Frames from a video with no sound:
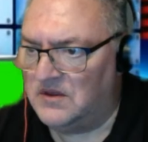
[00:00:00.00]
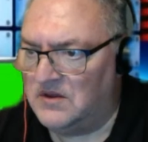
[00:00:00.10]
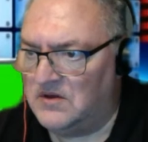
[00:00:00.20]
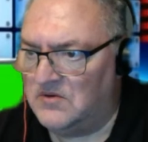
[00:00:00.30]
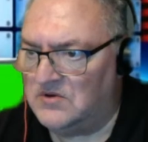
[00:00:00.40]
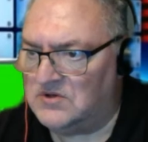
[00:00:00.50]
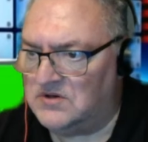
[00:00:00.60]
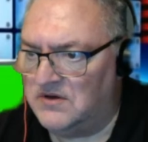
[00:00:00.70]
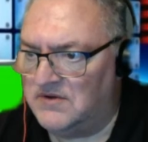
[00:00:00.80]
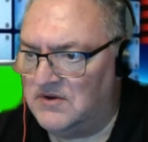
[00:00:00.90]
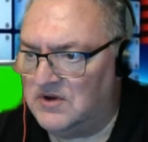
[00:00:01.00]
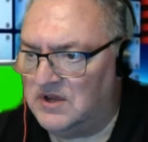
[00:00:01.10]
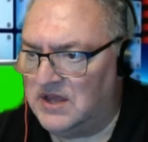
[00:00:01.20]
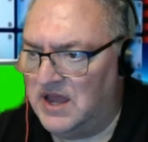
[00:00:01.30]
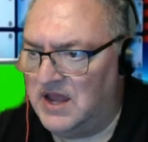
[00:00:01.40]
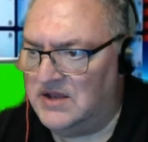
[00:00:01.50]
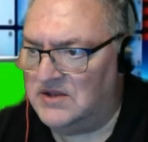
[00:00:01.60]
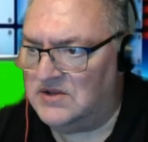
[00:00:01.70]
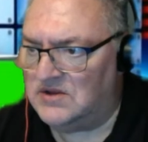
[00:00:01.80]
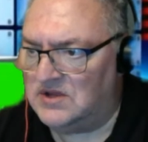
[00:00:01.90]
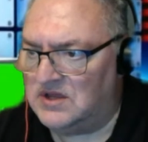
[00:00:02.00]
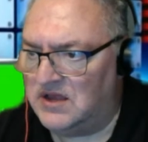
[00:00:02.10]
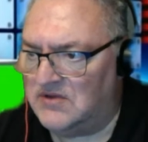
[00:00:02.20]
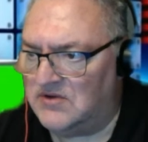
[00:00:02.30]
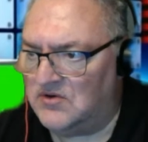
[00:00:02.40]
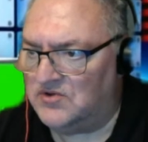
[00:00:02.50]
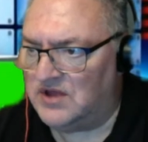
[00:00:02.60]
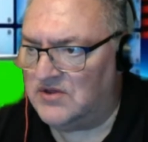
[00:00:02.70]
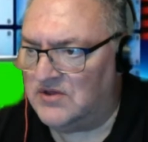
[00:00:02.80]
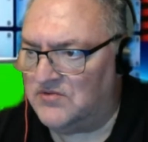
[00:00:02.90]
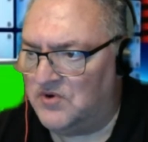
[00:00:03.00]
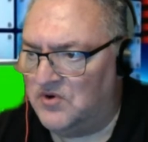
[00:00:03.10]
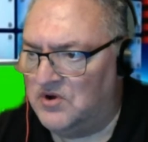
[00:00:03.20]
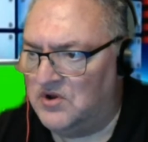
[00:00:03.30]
But I'm going to look again, just in case I got Daz's wrong.